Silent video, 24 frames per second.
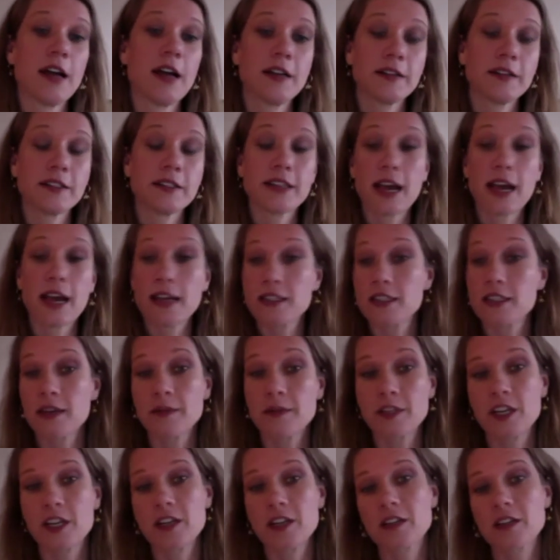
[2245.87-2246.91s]
test
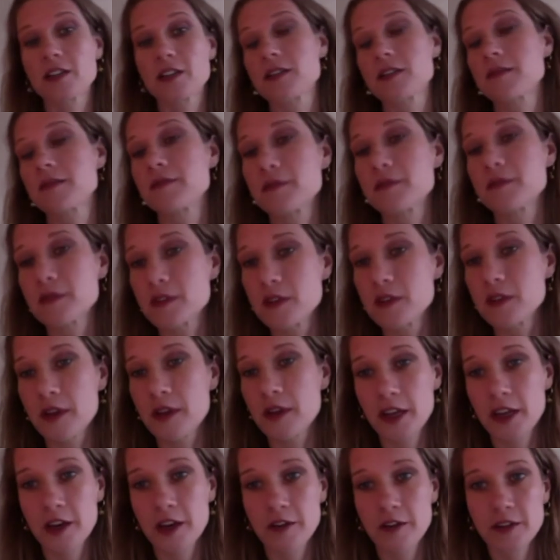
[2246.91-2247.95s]
subjects,
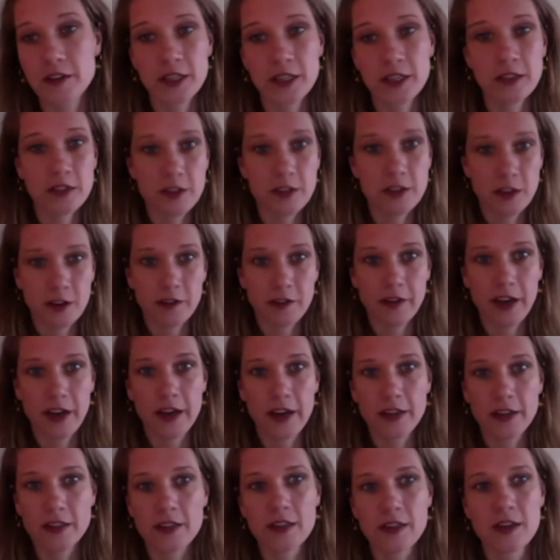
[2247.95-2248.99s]
send
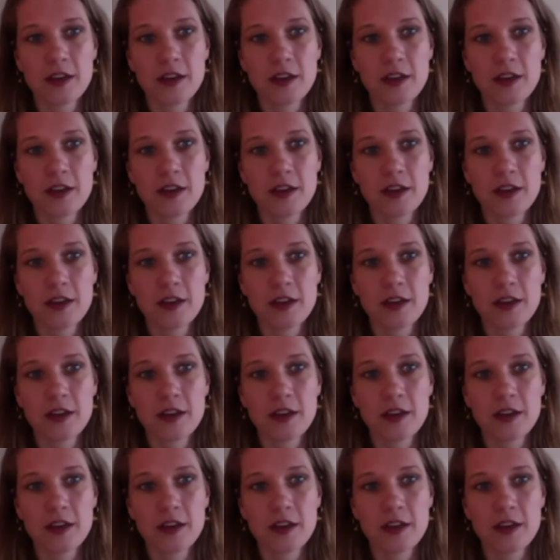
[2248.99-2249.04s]
surveys.